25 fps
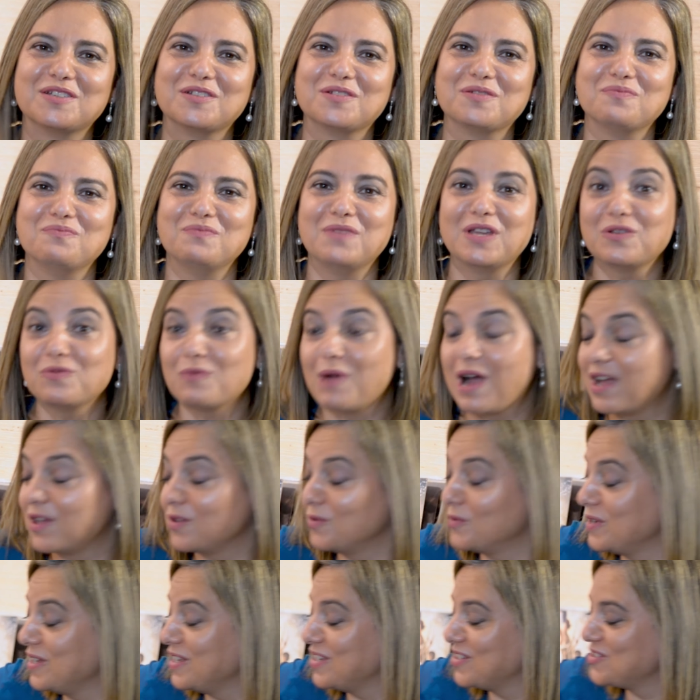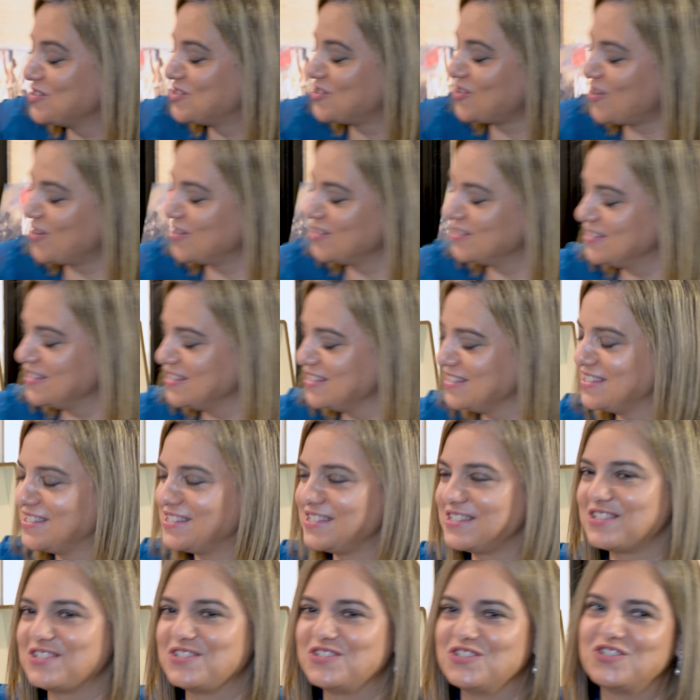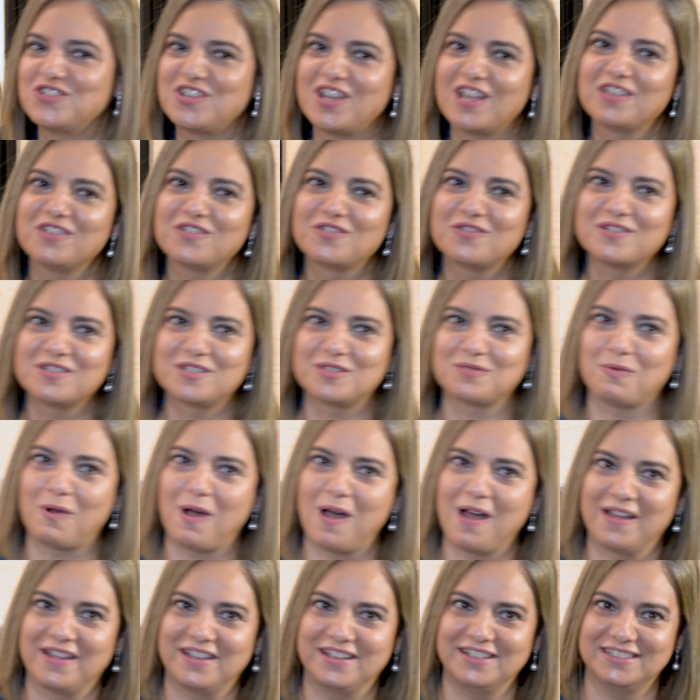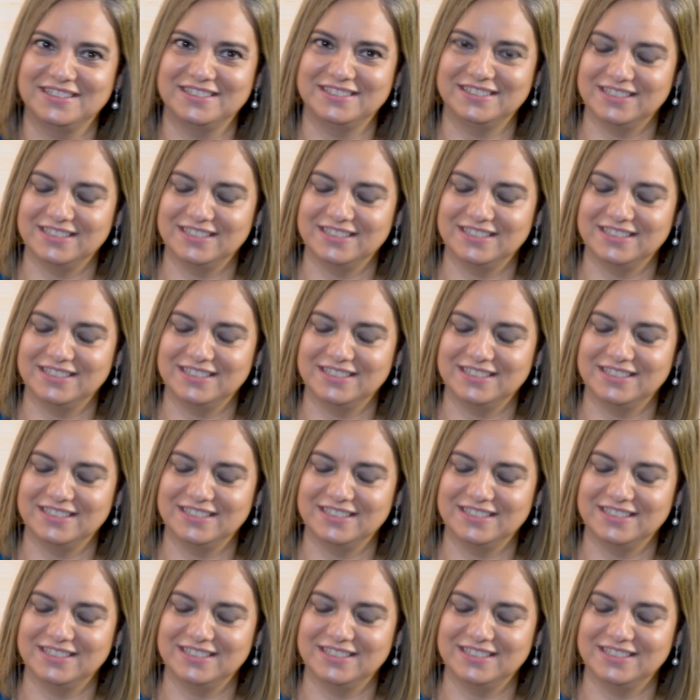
Meanwhile, we enjoy this generous wine